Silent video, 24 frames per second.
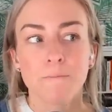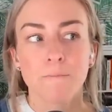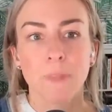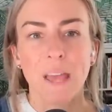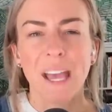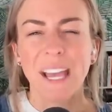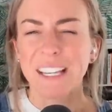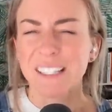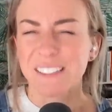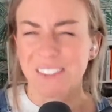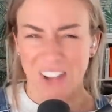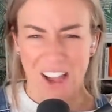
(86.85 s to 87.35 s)

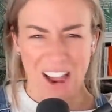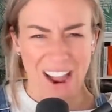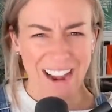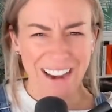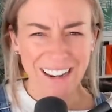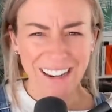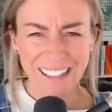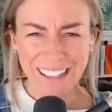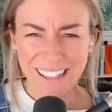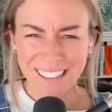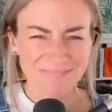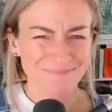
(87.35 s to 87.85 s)

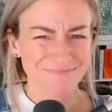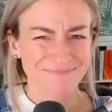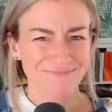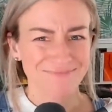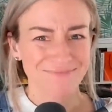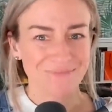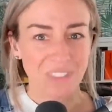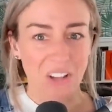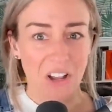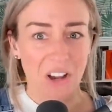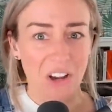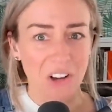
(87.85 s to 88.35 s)
anxiety
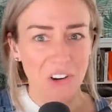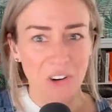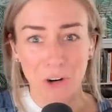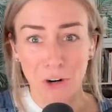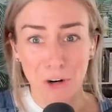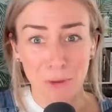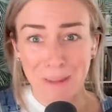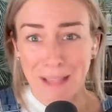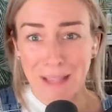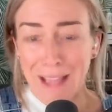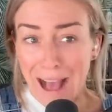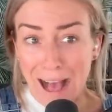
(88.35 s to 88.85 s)
on her
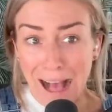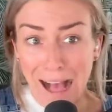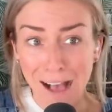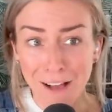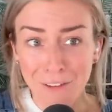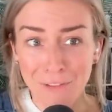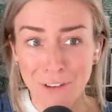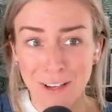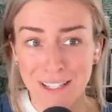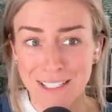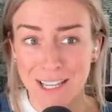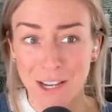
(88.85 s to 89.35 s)

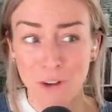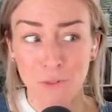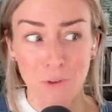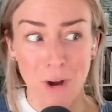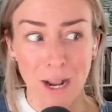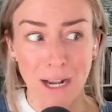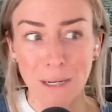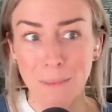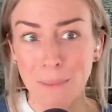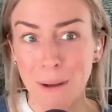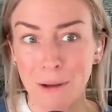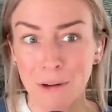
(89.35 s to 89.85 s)
behalf as I
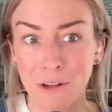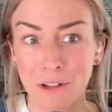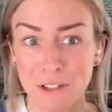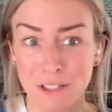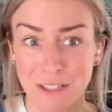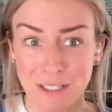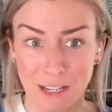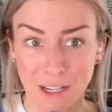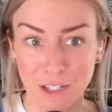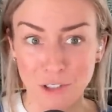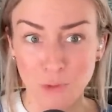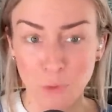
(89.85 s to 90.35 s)
read about her
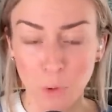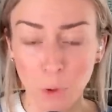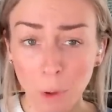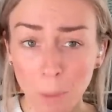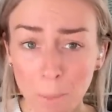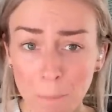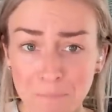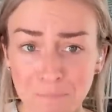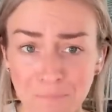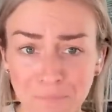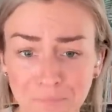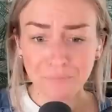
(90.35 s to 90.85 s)
schedule
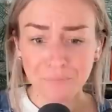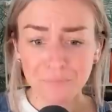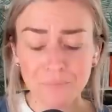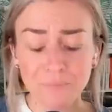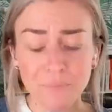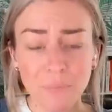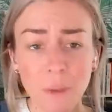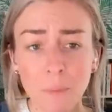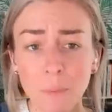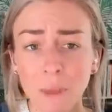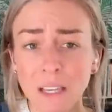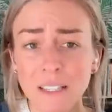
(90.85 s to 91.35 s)

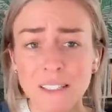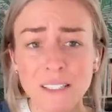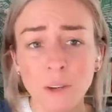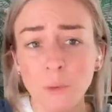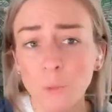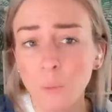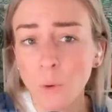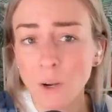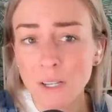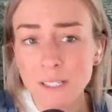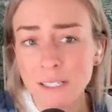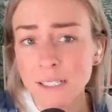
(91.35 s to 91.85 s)
because it
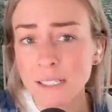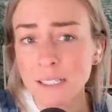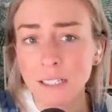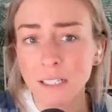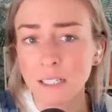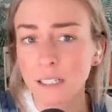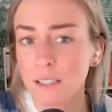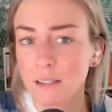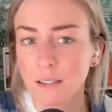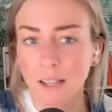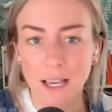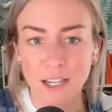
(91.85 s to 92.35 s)
wasn't a
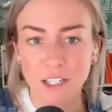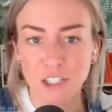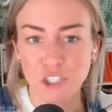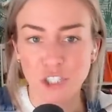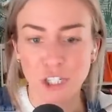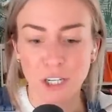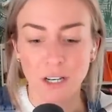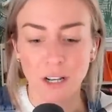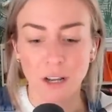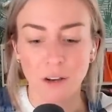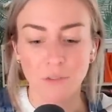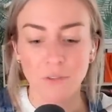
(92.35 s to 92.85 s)

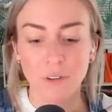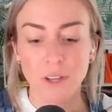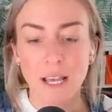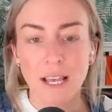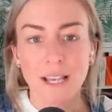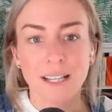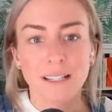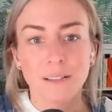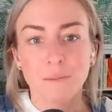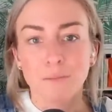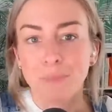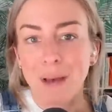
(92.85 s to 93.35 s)
collection of
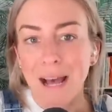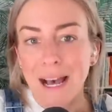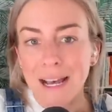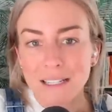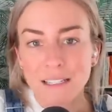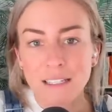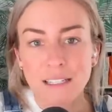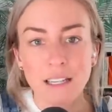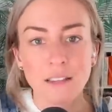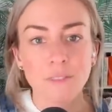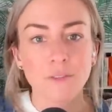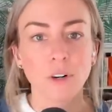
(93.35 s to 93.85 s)

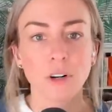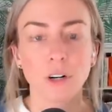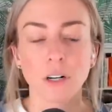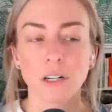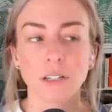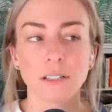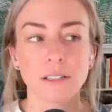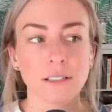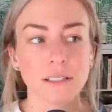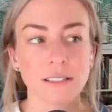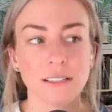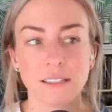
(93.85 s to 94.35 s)
passive
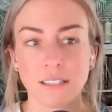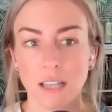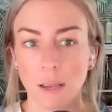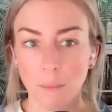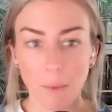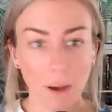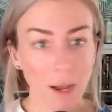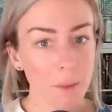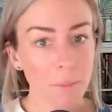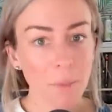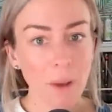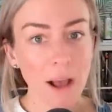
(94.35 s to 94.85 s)
or
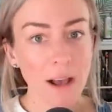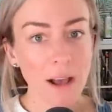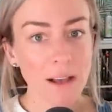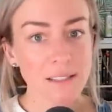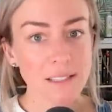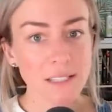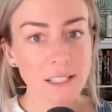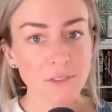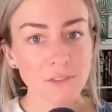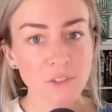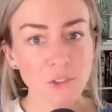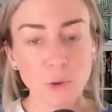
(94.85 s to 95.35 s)
semi
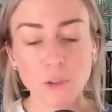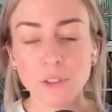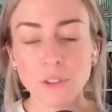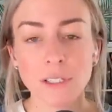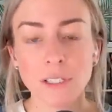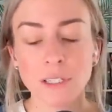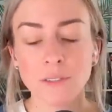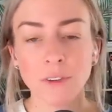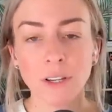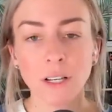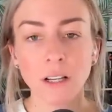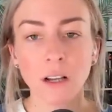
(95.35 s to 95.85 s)
passive
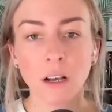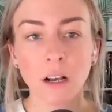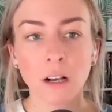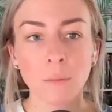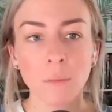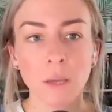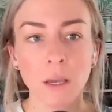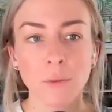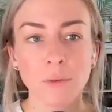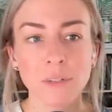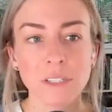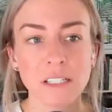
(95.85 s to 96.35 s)
sources of income,
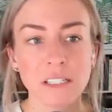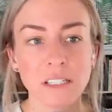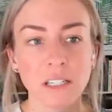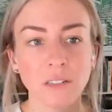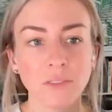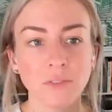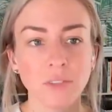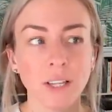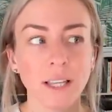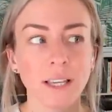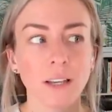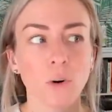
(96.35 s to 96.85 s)
it was
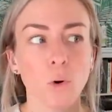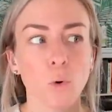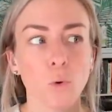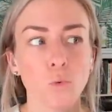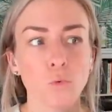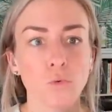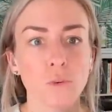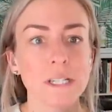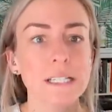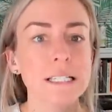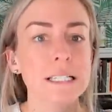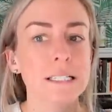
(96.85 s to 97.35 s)
stuff like
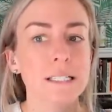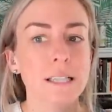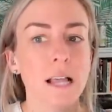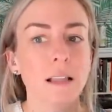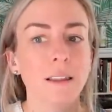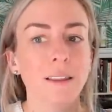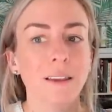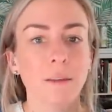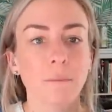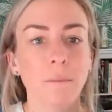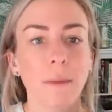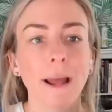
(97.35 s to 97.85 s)

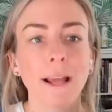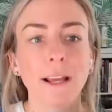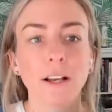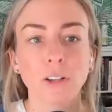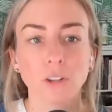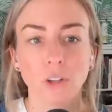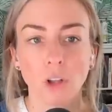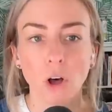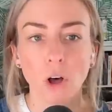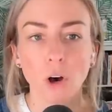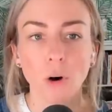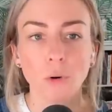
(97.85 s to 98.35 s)
reselling my
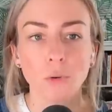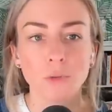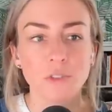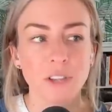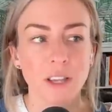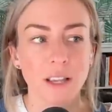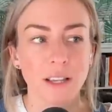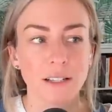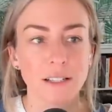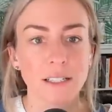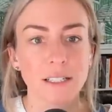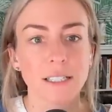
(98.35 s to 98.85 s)
clothes
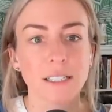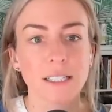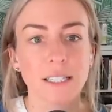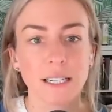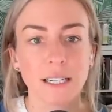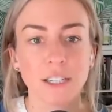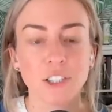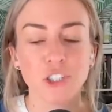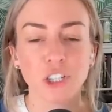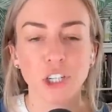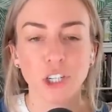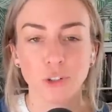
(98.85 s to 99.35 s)
and
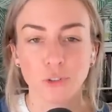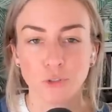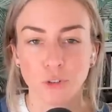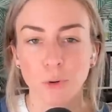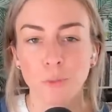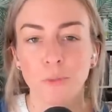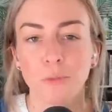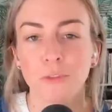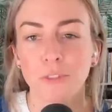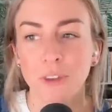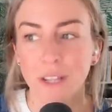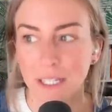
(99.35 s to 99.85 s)
teaching
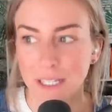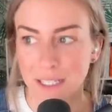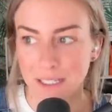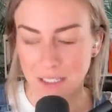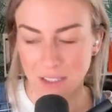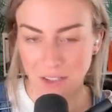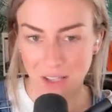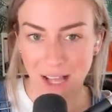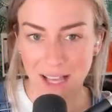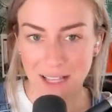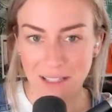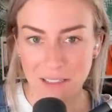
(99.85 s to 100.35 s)
group fitness
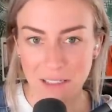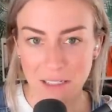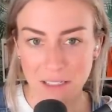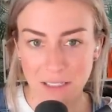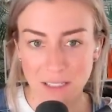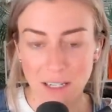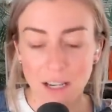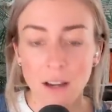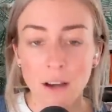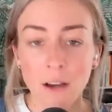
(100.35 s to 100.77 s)
classes.